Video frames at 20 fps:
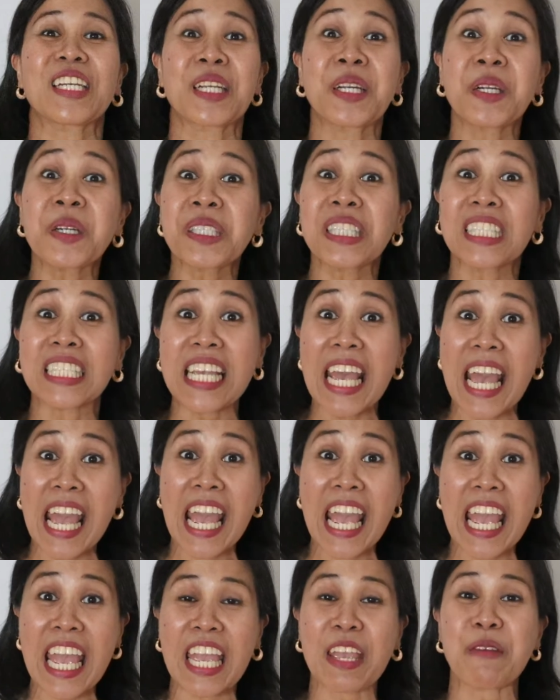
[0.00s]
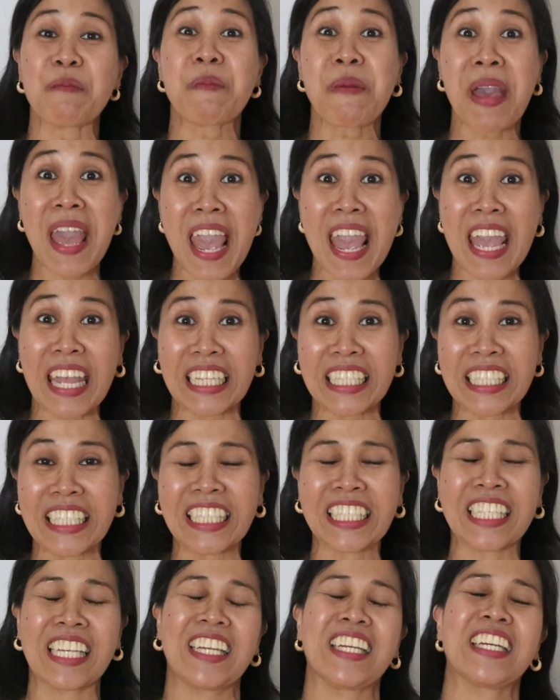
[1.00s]
good day, mate.
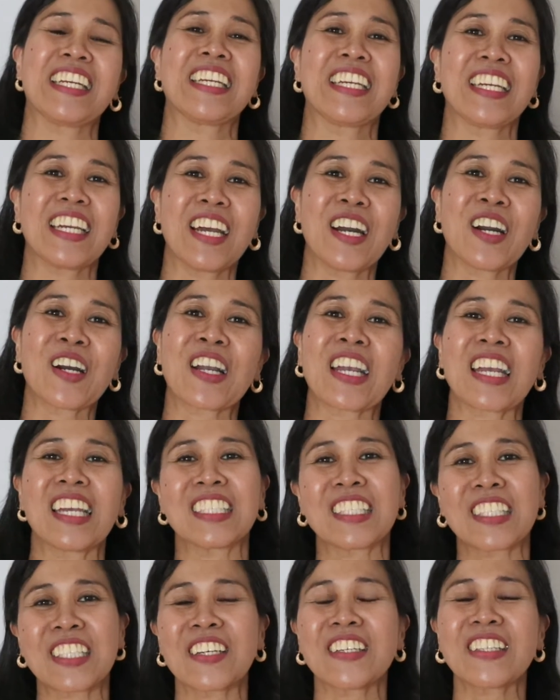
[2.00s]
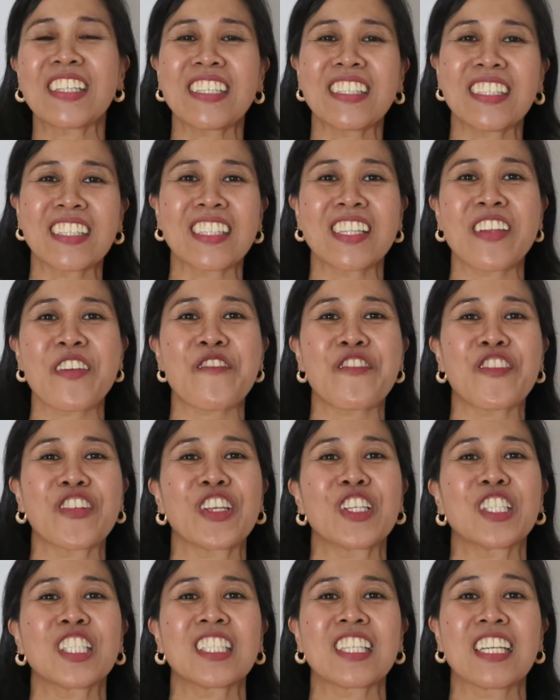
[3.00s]
Okay, so there's the
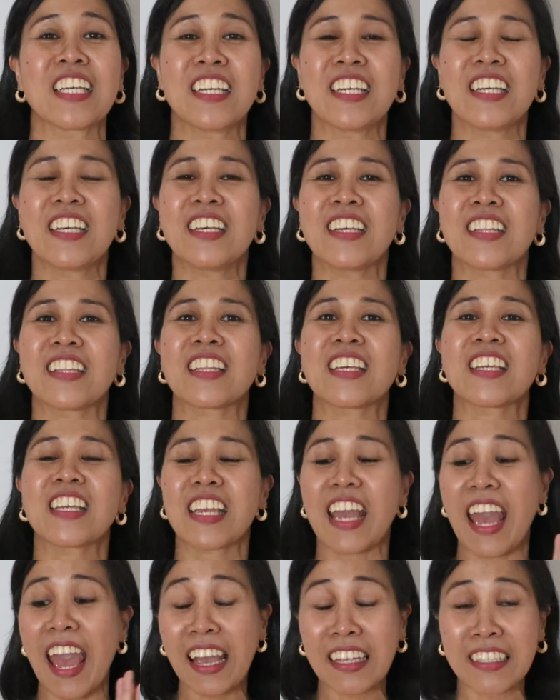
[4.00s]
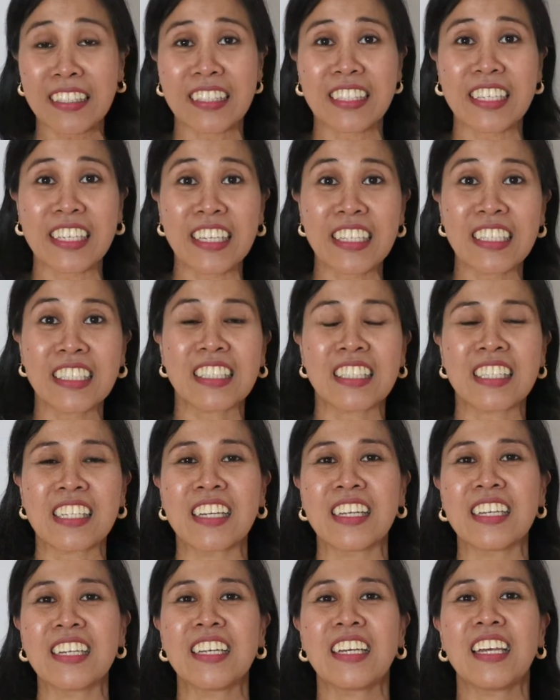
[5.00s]
difference, the
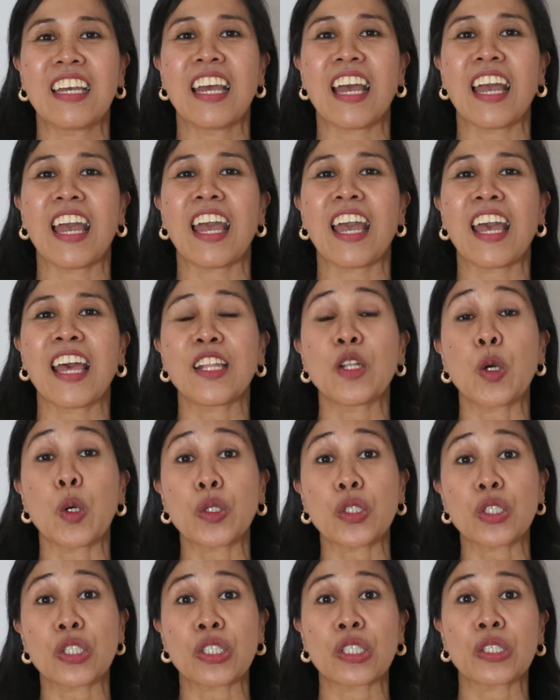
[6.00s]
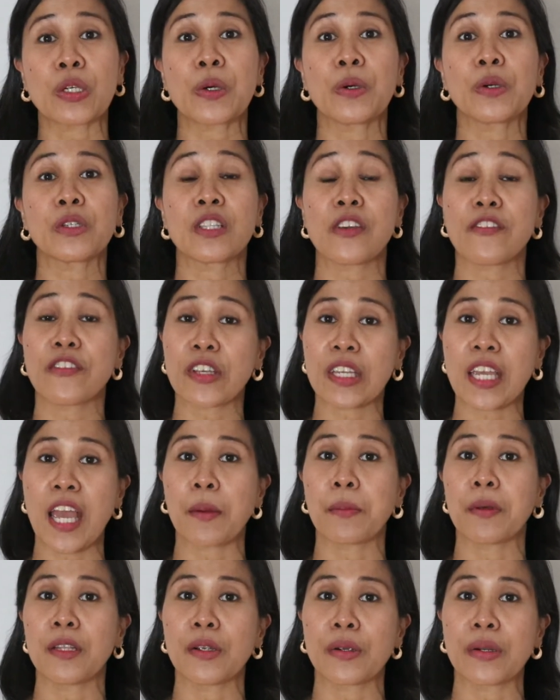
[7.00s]
accent and also the
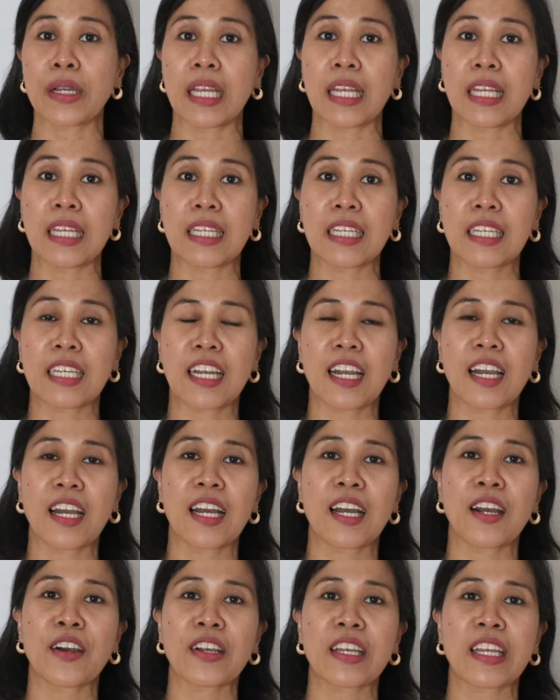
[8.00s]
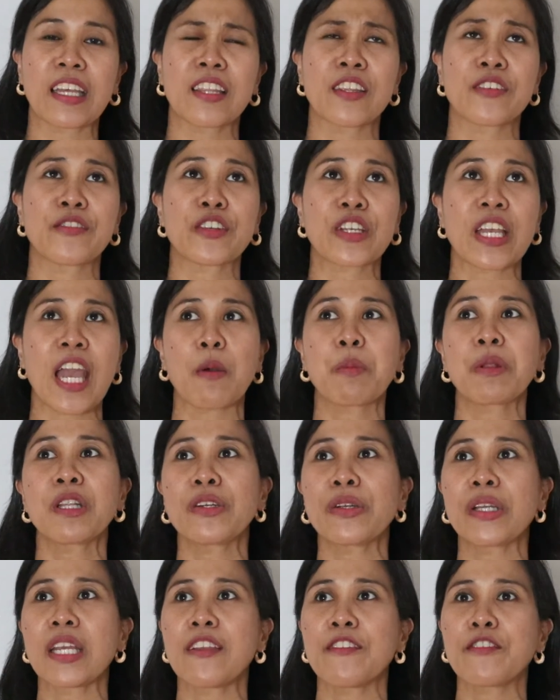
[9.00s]
vocabulary. Okay, the
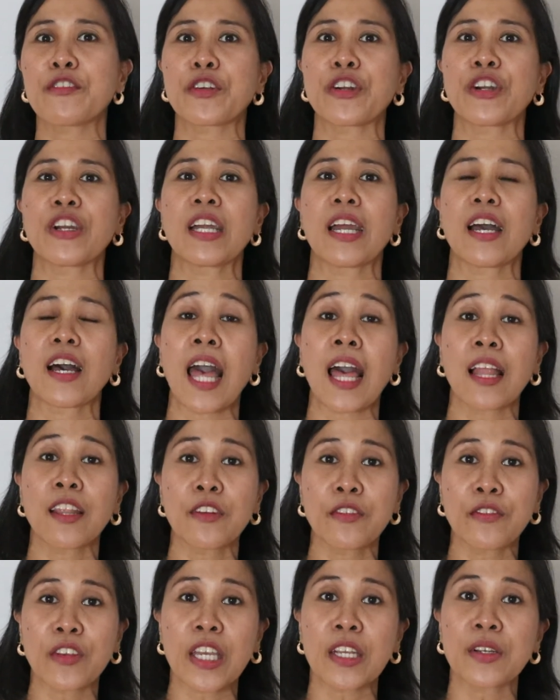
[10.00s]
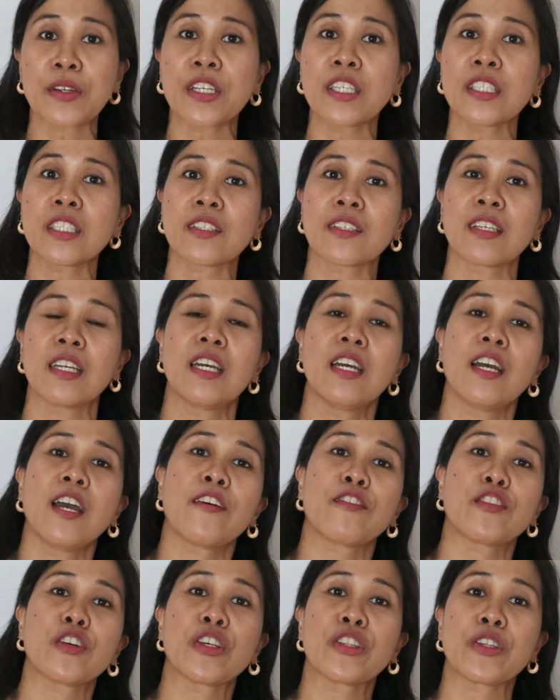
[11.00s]
vocabulary for elevators,
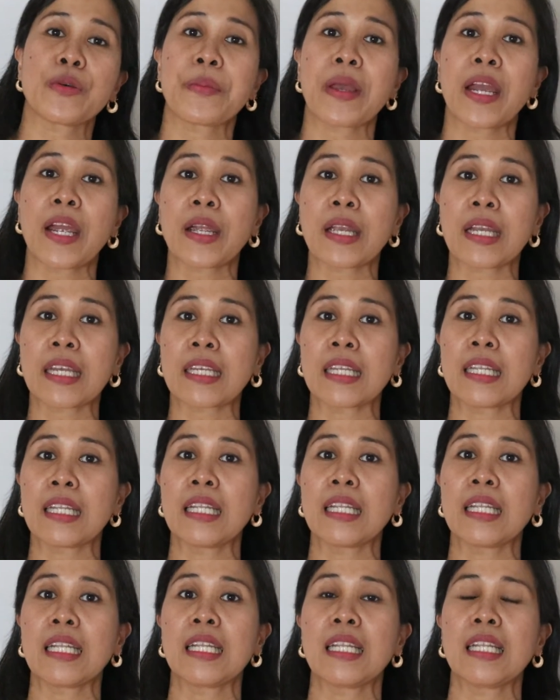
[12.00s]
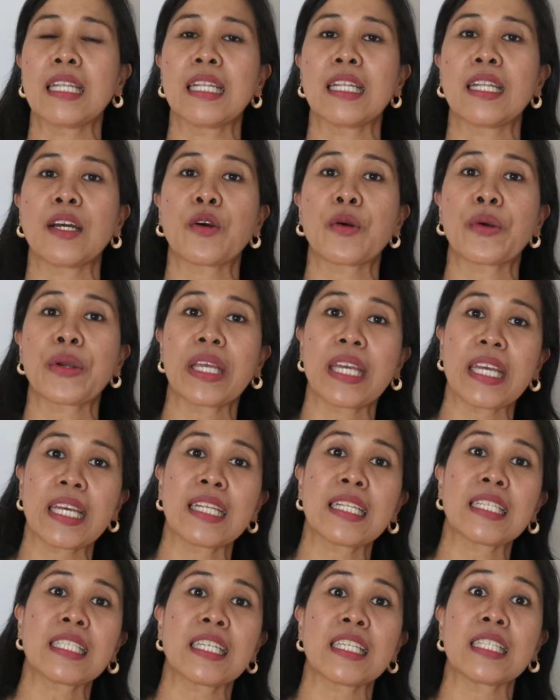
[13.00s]
for the
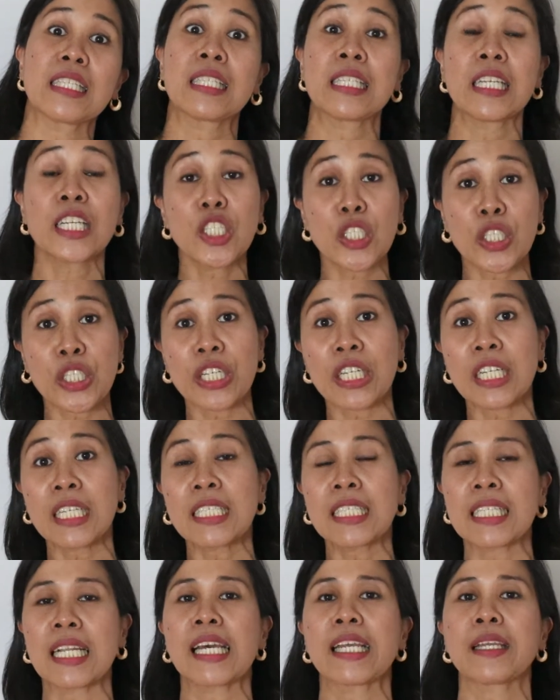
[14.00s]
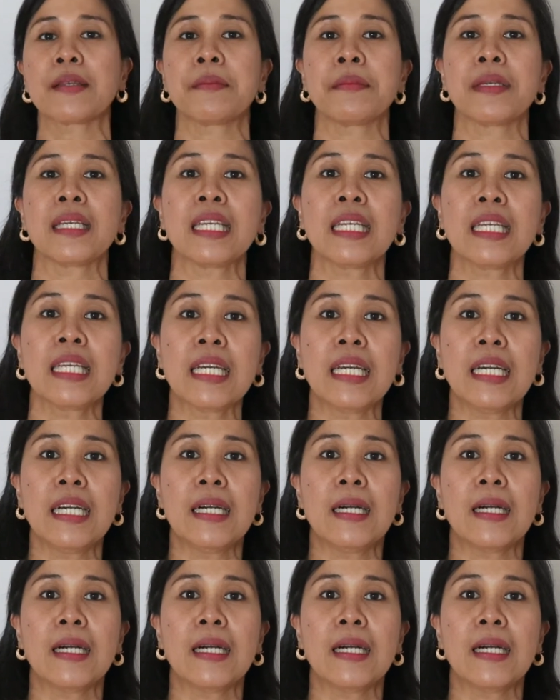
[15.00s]
American-oriented teachers like me,